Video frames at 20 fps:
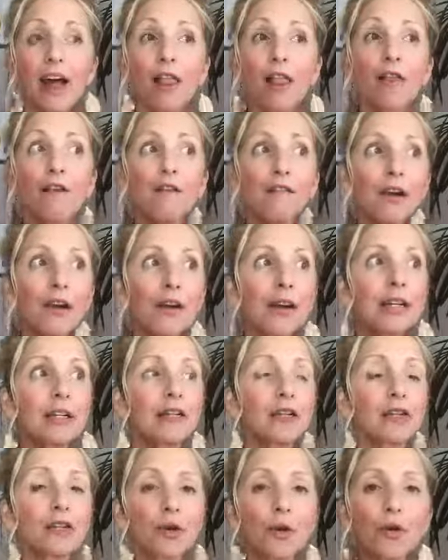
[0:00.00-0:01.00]
the very
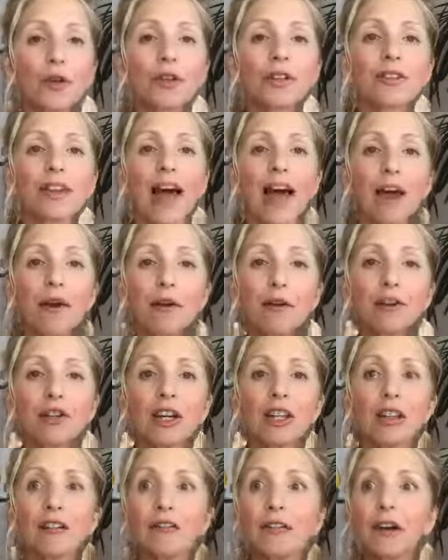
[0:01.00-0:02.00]
source
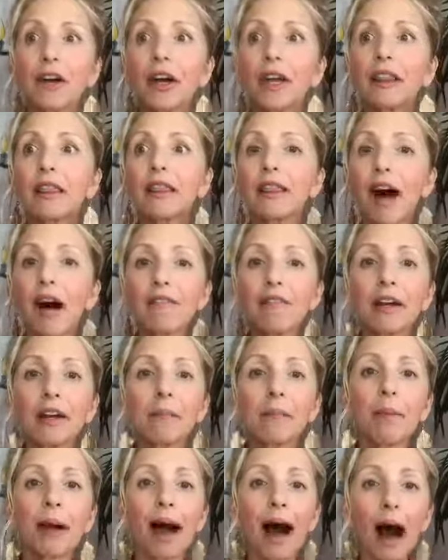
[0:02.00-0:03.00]
energy, the very
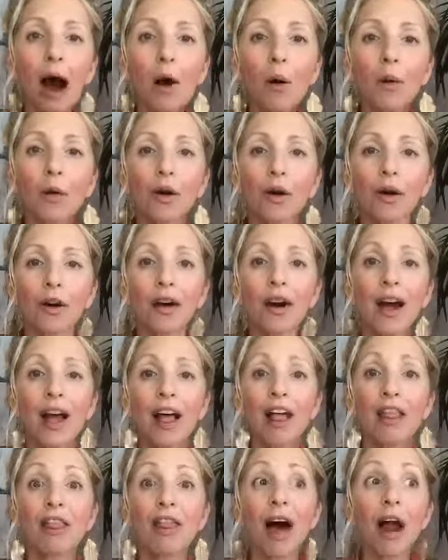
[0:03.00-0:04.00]
loving power
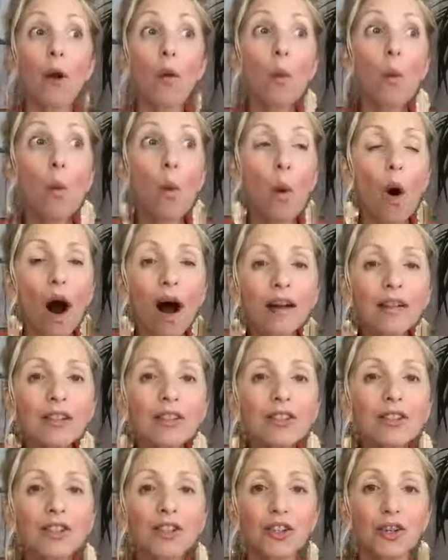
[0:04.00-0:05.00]
that
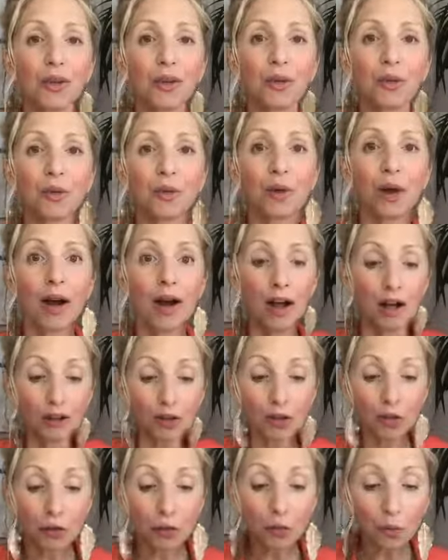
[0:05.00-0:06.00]
wants to
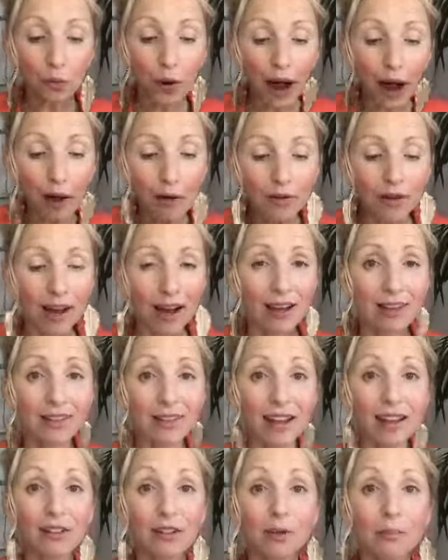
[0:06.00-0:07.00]
surround us
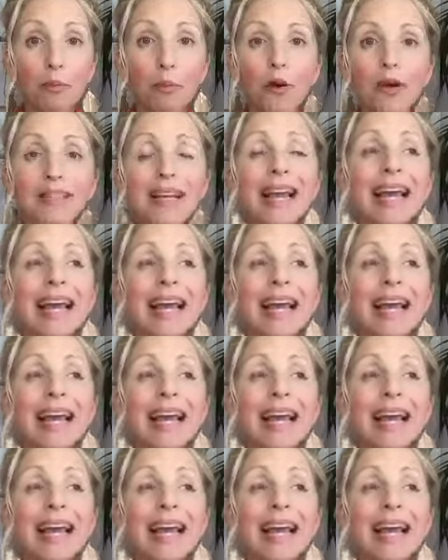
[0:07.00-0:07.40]
and supports.